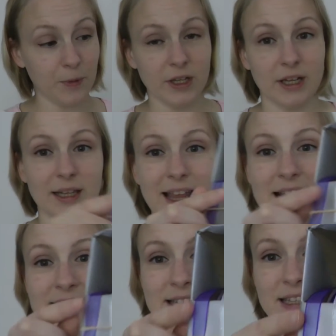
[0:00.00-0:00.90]
put an
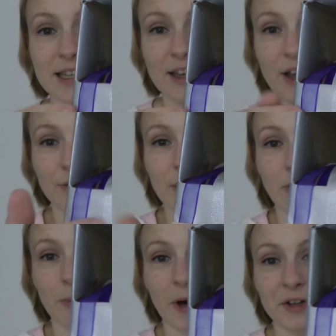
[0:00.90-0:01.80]
elastic around
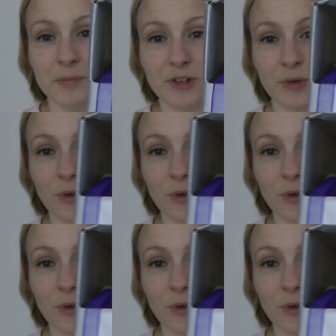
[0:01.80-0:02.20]
the bottom to